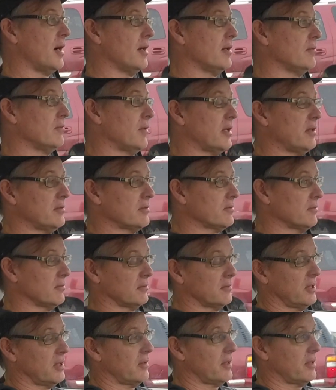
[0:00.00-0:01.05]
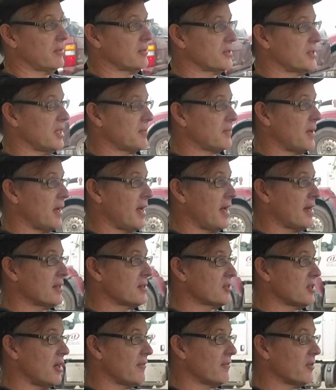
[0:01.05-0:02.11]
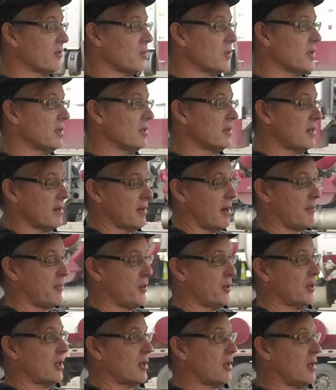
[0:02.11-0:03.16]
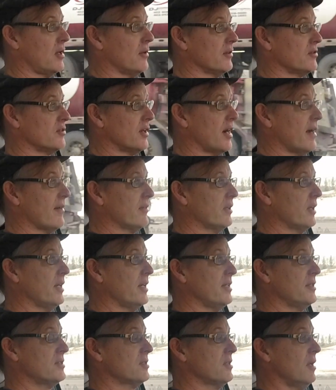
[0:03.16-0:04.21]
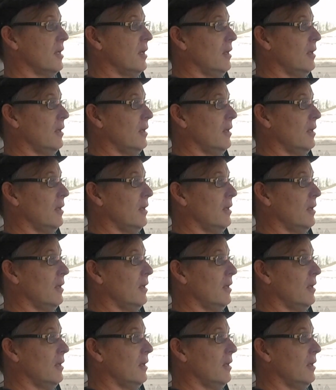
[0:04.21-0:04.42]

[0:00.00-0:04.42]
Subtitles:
I don't take my hands off the wheel. I put on all the driver aids.